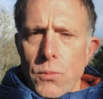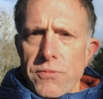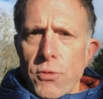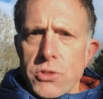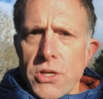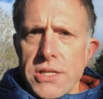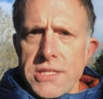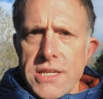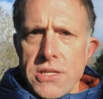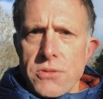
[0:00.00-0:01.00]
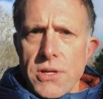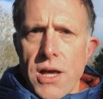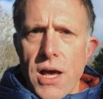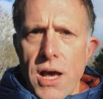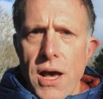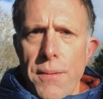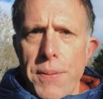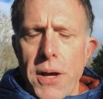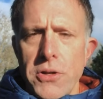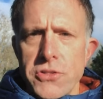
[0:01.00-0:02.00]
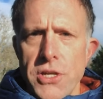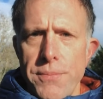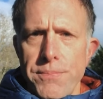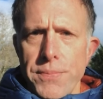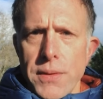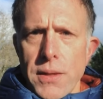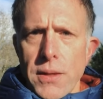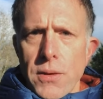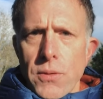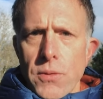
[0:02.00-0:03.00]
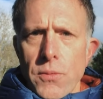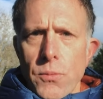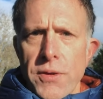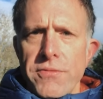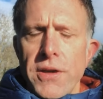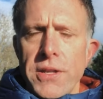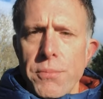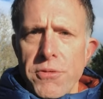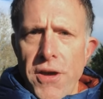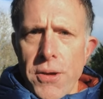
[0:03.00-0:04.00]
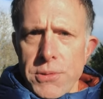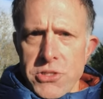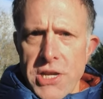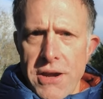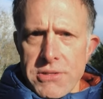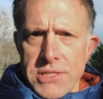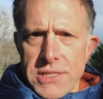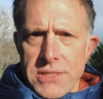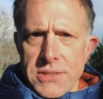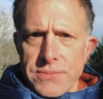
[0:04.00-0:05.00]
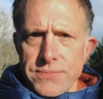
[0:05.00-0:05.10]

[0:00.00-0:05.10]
We've also continued our partnership with a number of homeless charities,